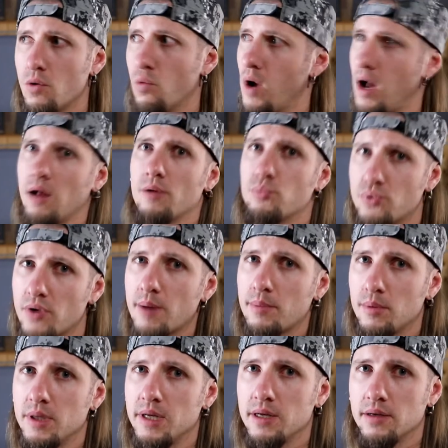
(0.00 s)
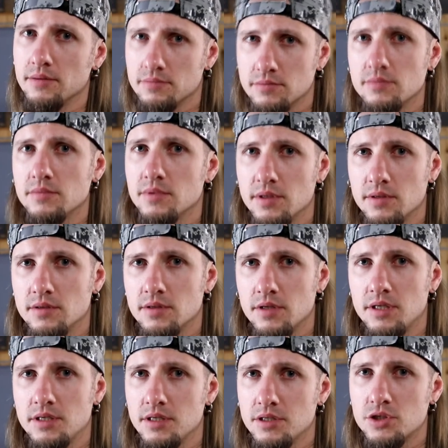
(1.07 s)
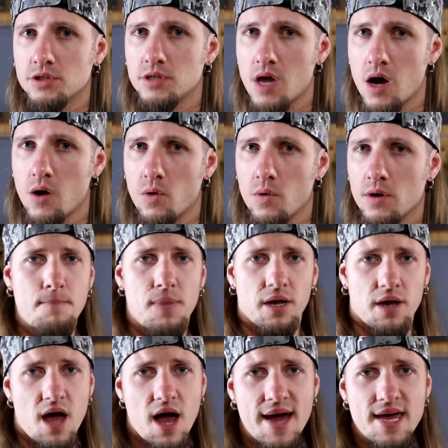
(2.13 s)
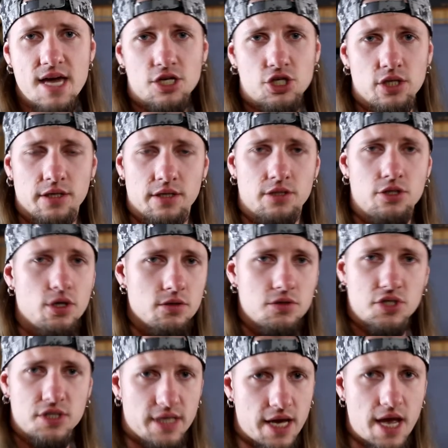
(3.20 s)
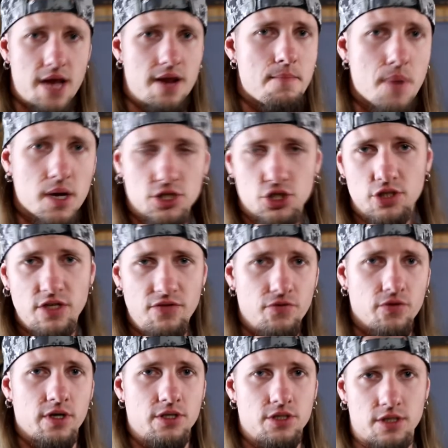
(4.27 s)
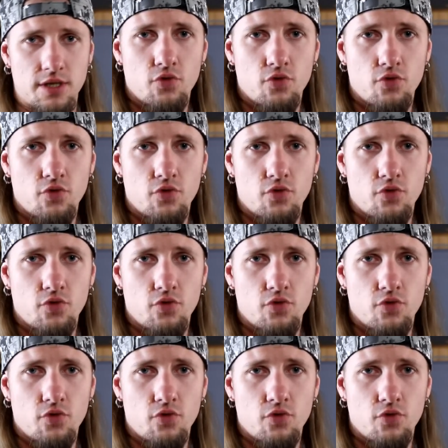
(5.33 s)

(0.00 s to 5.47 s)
Well, probably it is so, but I actually don't see any much difference.